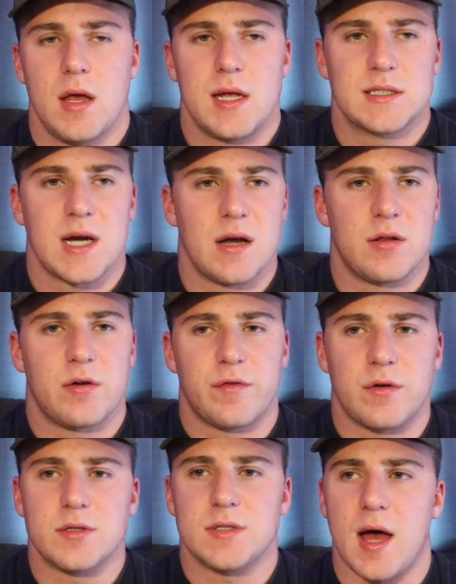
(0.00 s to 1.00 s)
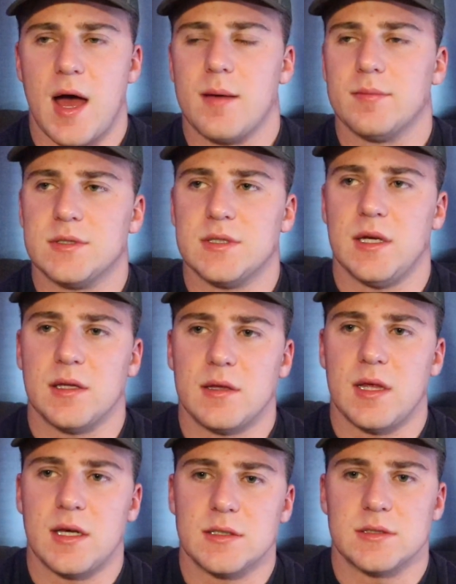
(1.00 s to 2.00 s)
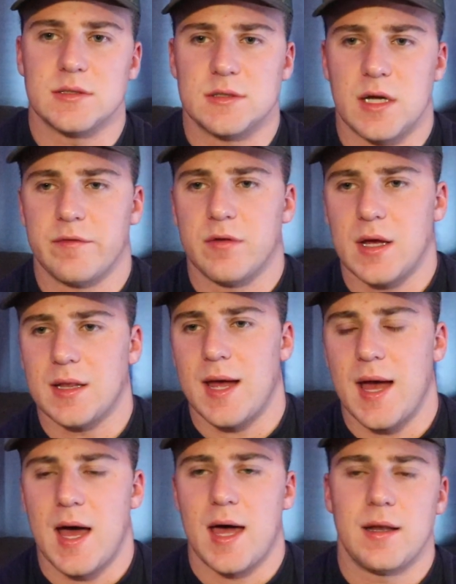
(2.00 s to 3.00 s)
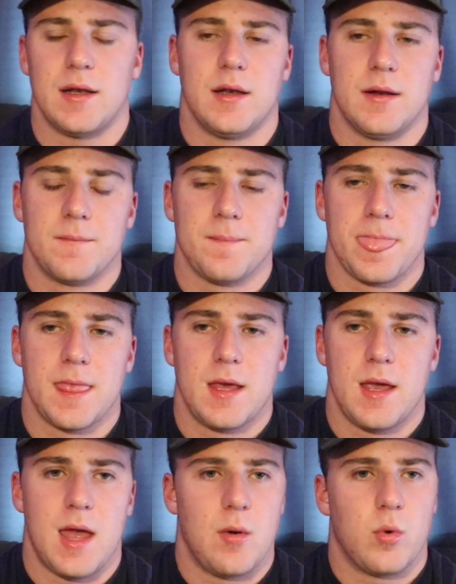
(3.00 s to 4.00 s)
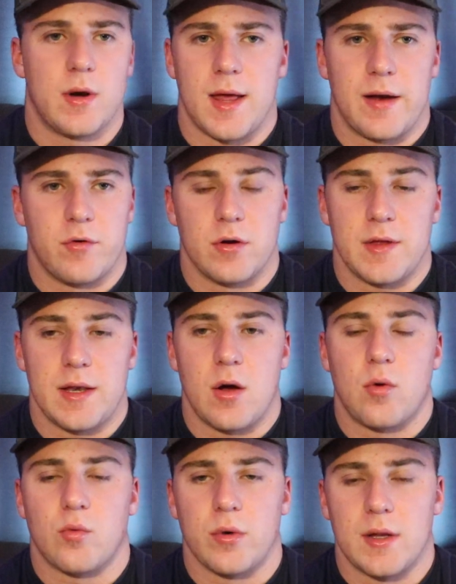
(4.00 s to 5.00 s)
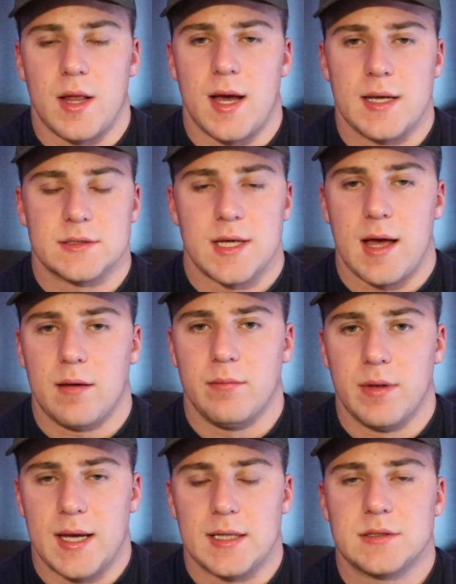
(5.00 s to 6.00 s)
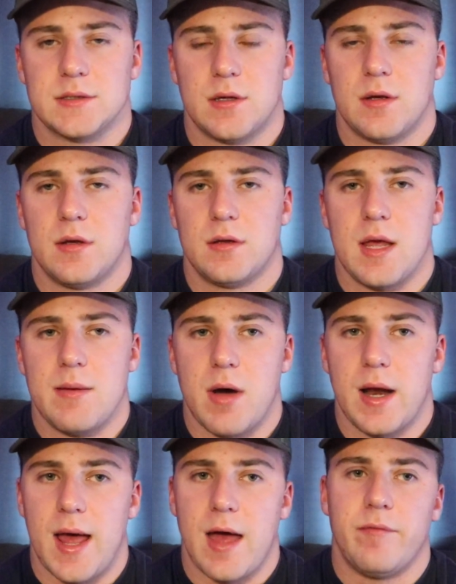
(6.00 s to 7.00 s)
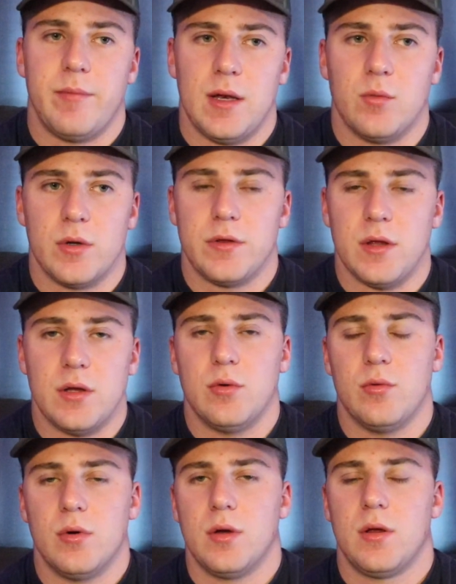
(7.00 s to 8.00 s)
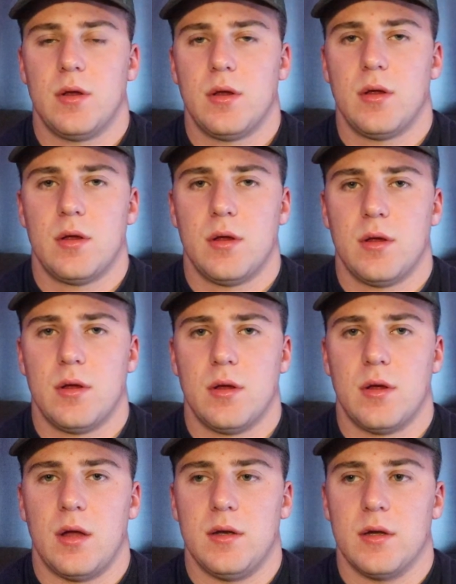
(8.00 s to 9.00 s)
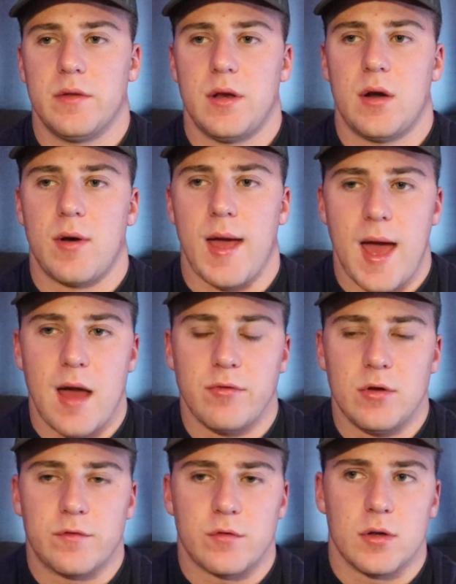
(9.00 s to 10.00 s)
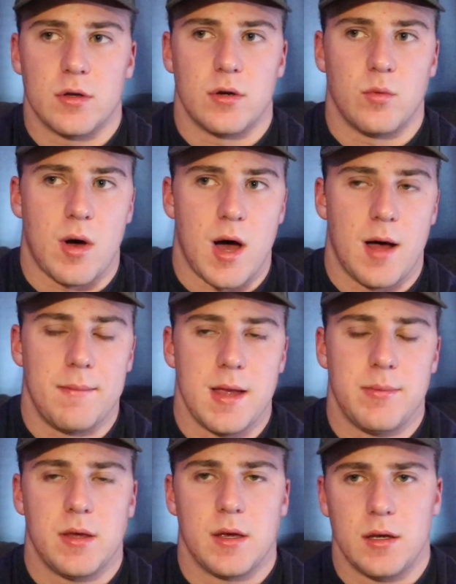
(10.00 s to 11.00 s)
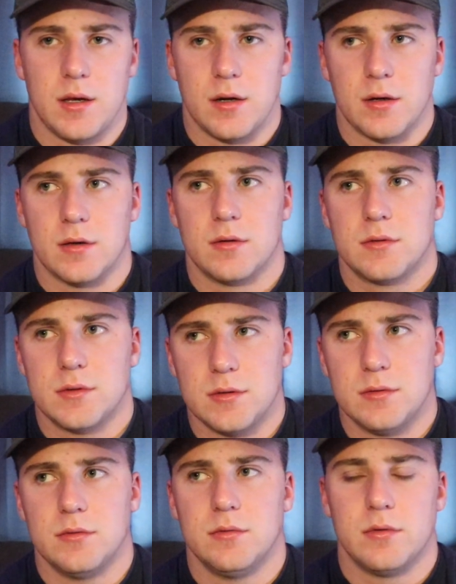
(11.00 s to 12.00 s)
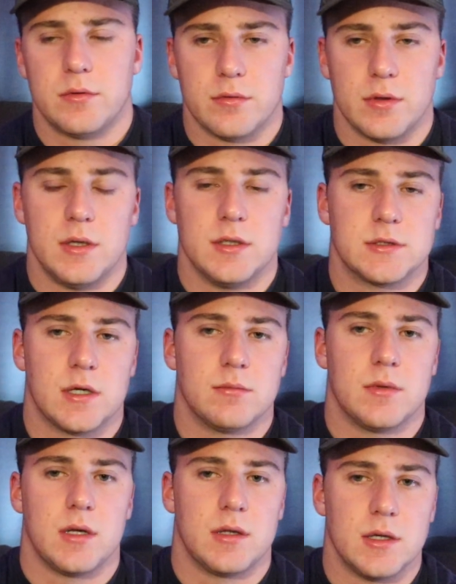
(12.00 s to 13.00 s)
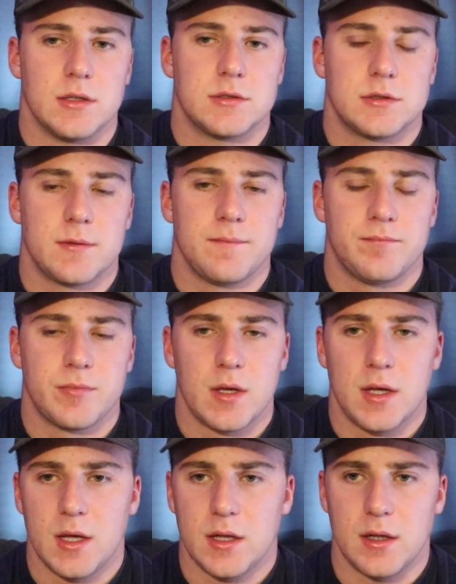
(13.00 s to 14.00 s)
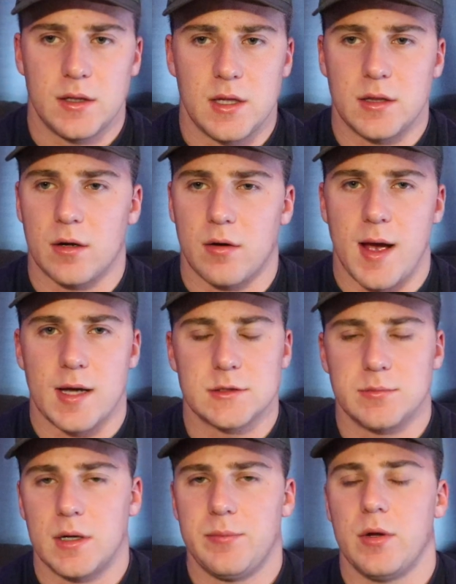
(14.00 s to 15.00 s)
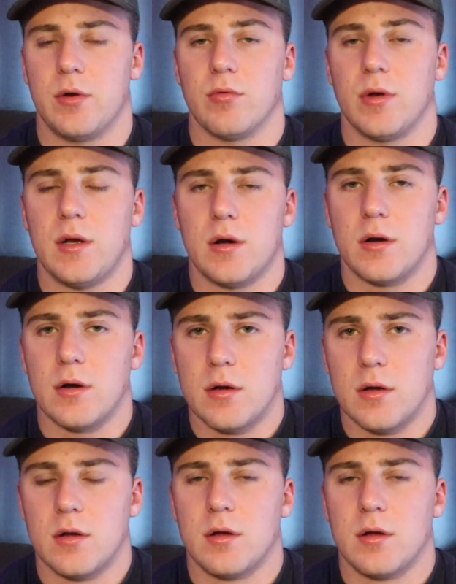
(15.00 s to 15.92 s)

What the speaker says: it's kind of their first time seeing things and stuff like that and whatever. They don't realize how blessed they might have been with you until they don't have you for a little while, maybe a year, two, three, something like this. They think the grass might be greener